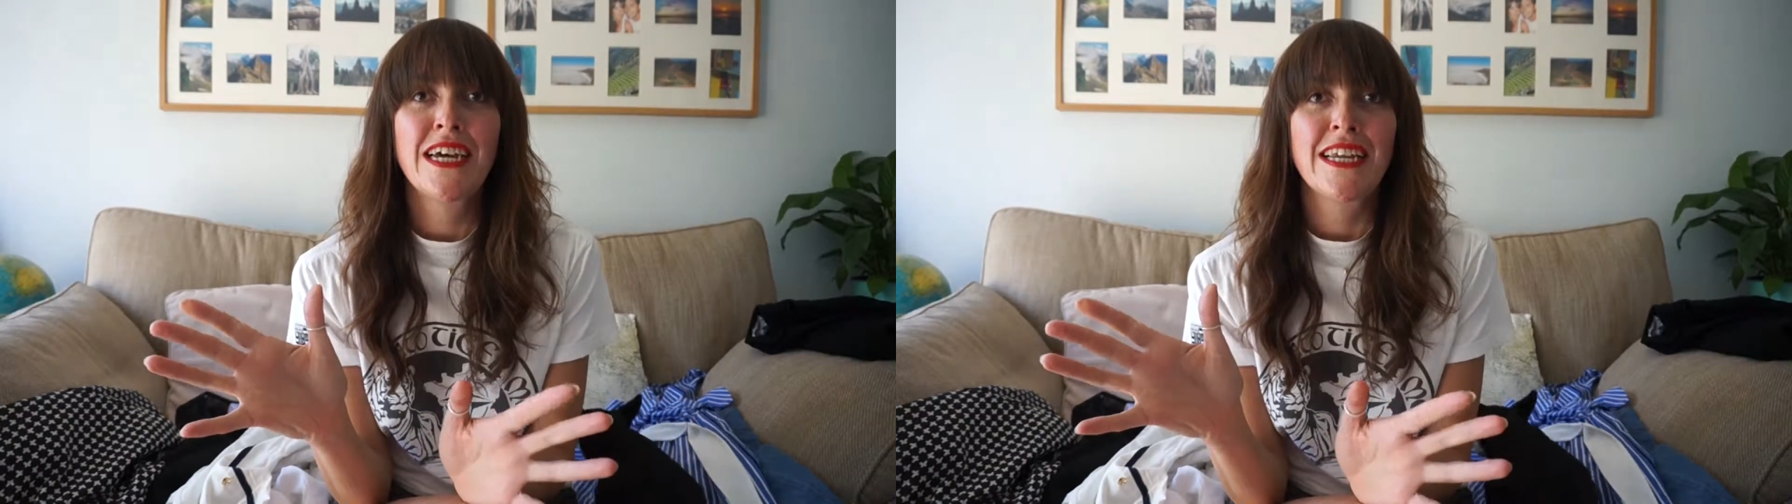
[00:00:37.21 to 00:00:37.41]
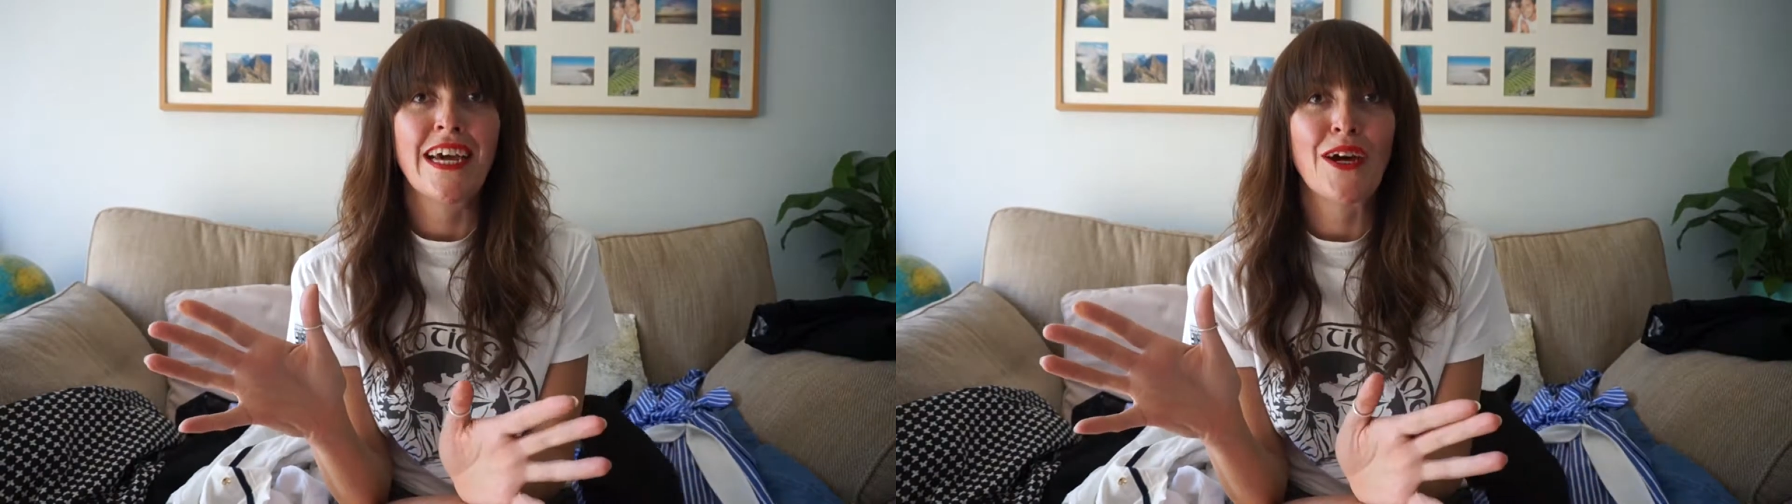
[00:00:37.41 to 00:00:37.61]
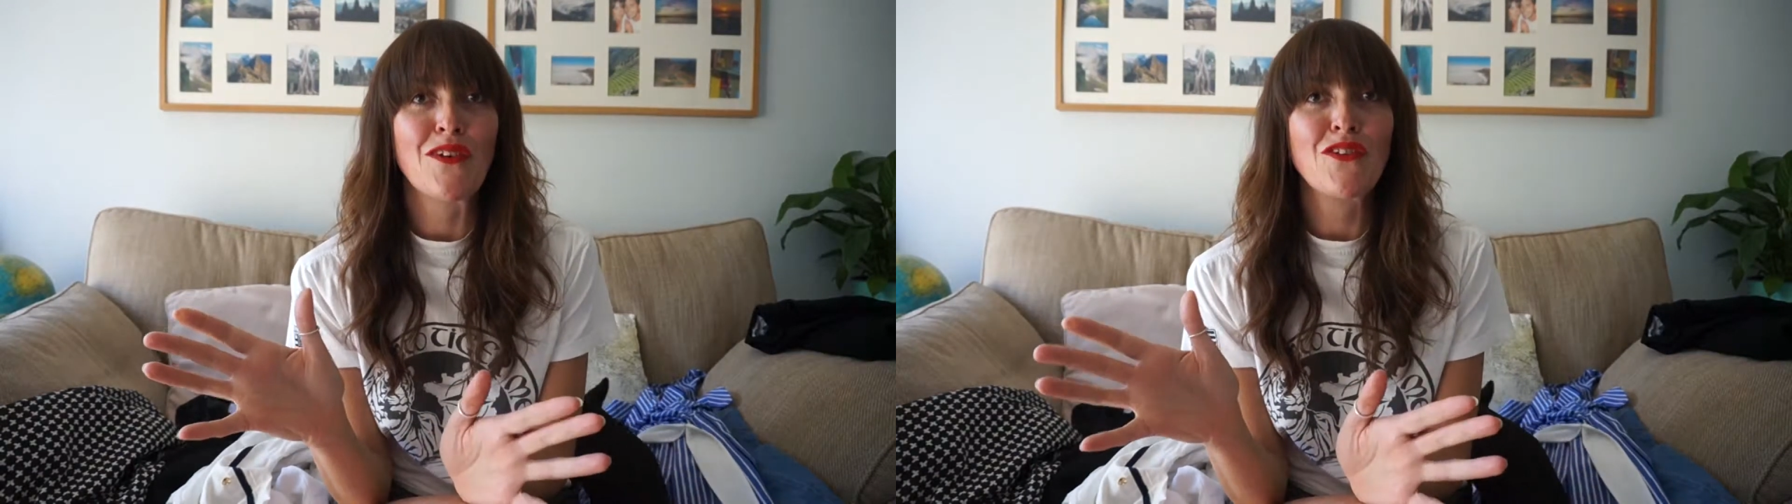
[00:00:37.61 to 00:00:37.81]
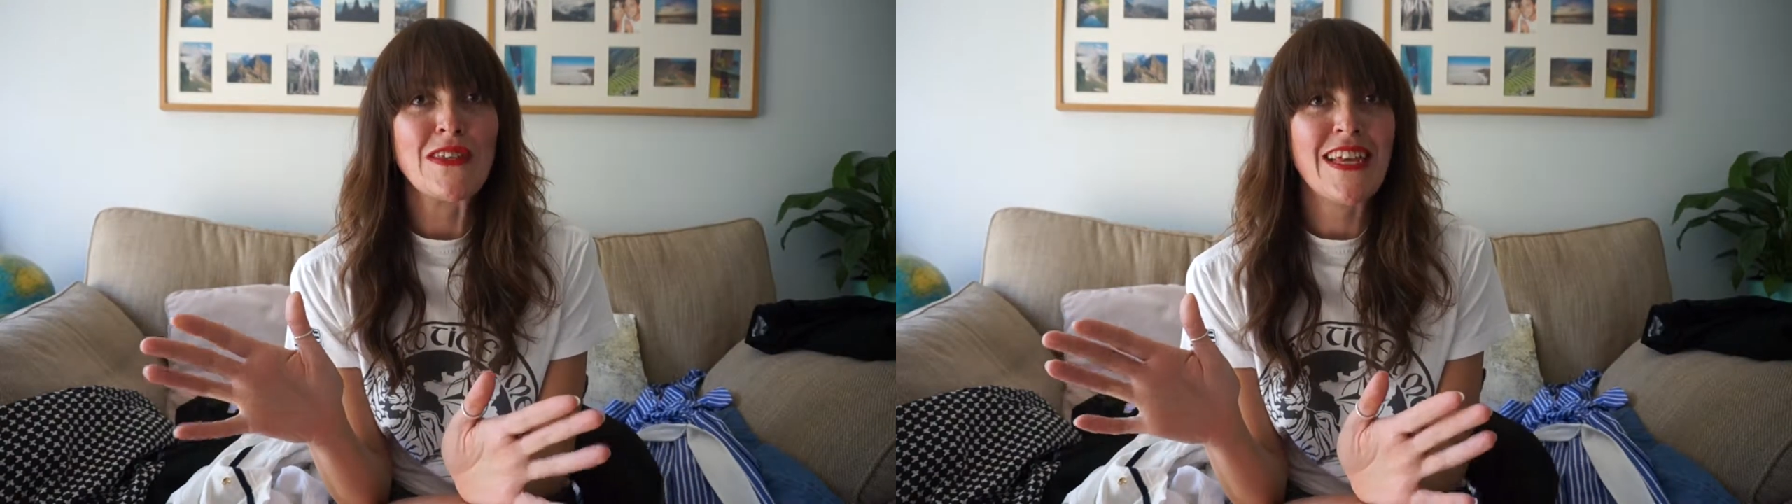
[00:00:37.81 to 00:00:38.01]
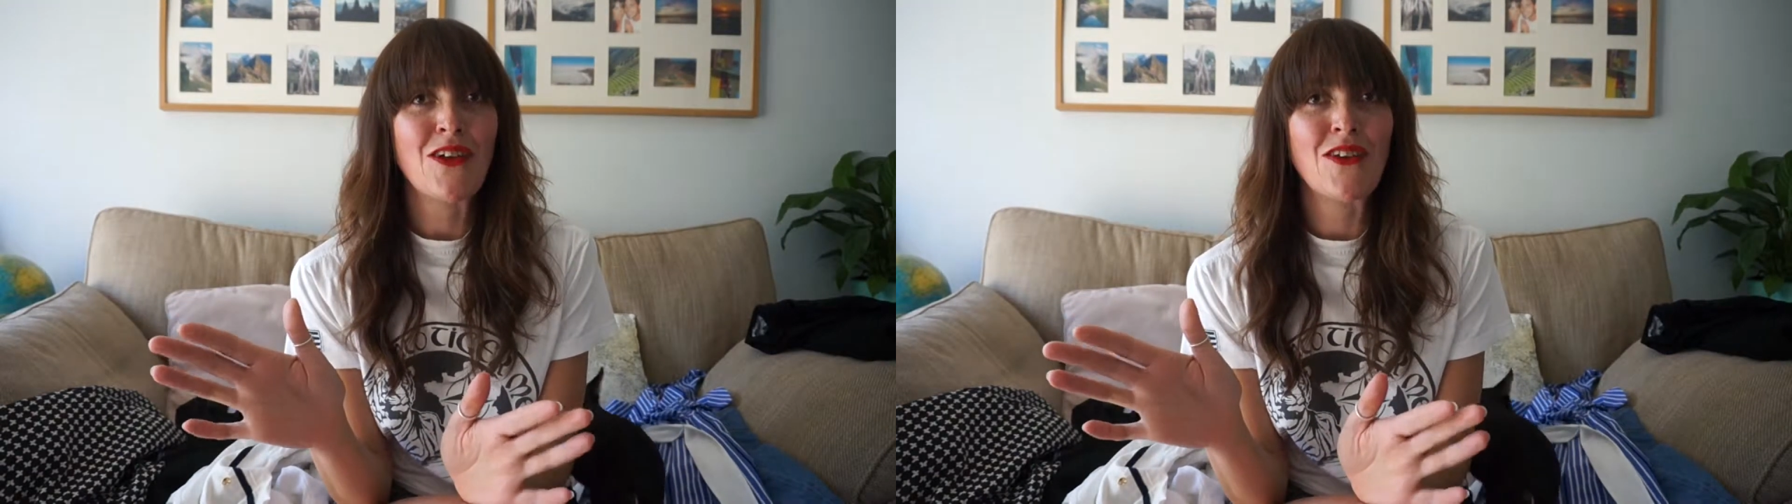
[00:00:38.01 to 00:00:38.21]
Now, if you
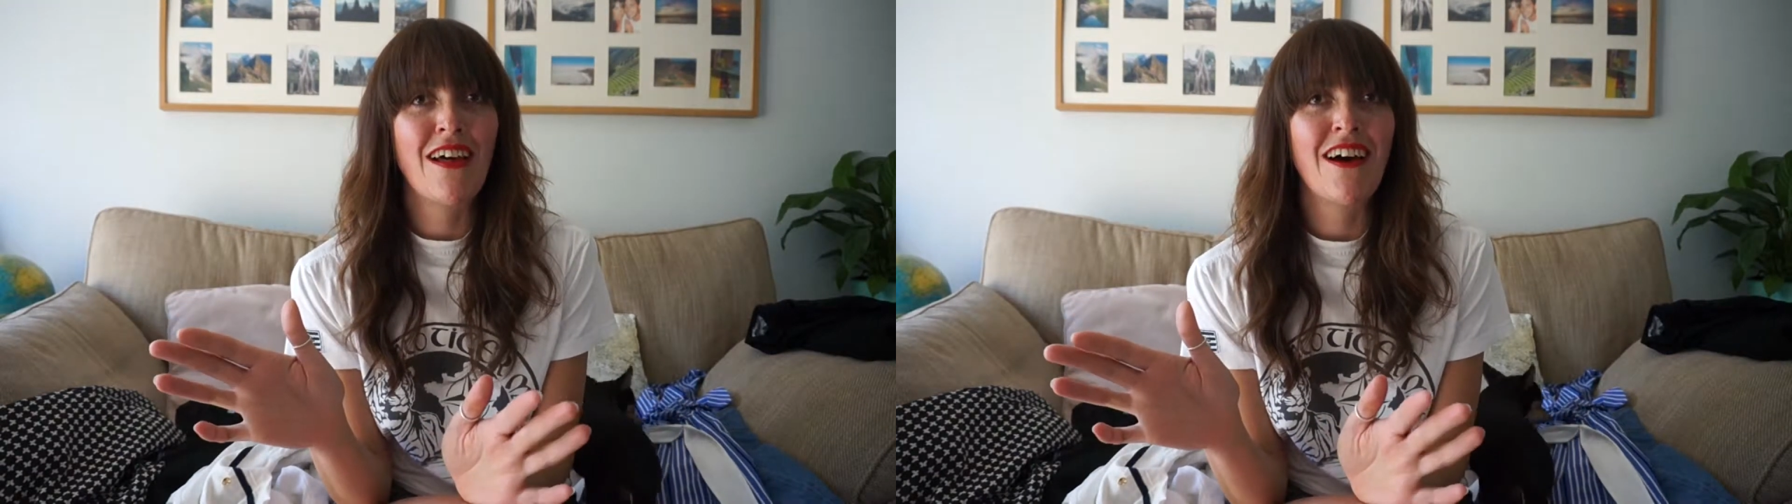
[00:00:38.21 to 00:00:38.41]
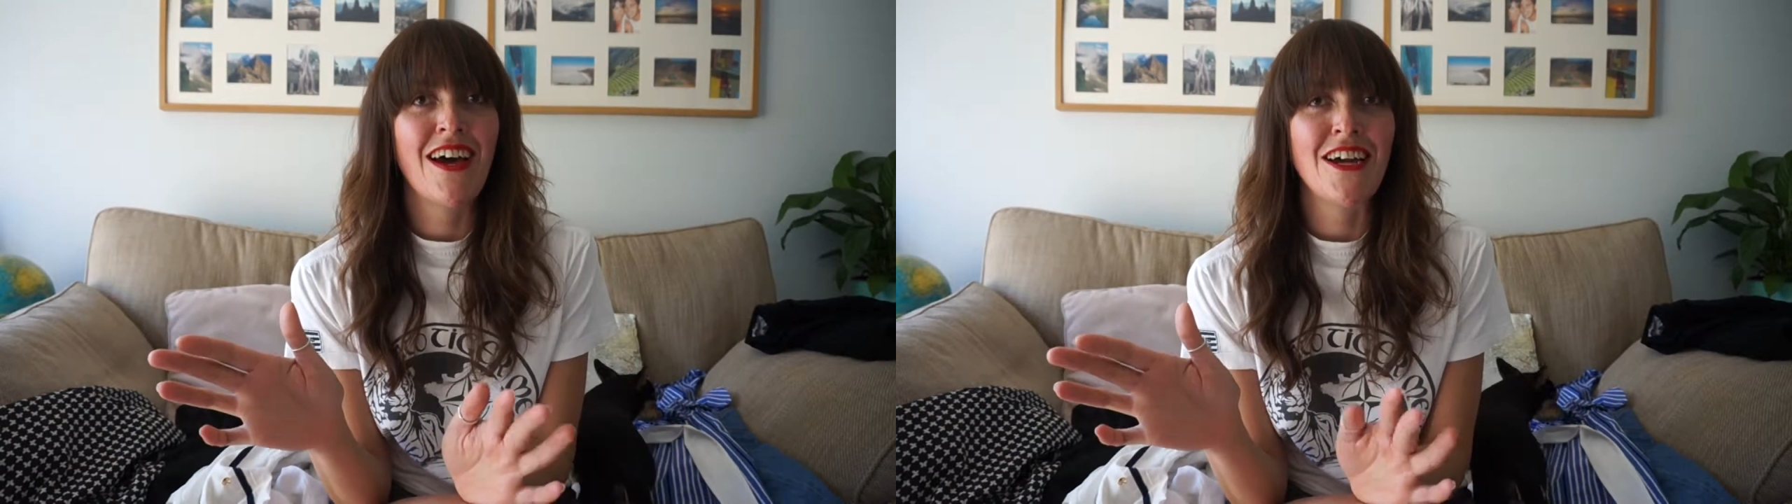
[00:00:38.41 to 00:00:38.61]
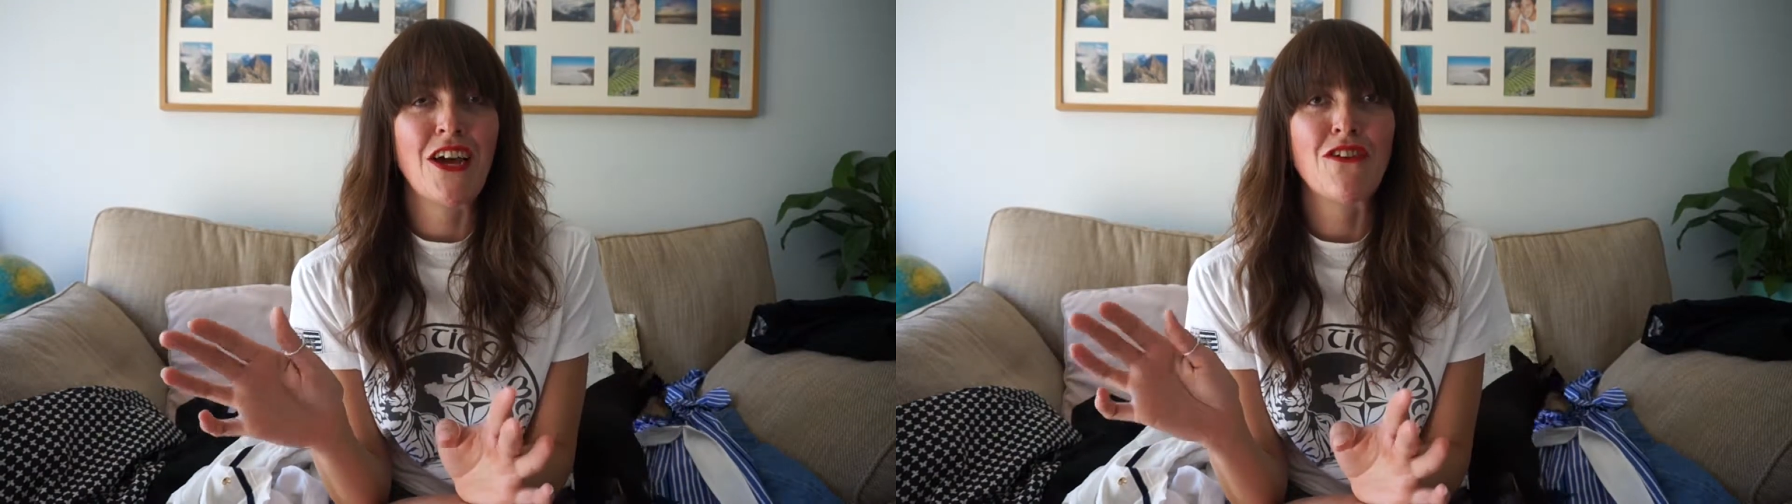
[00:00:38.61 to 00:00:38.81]
sell online,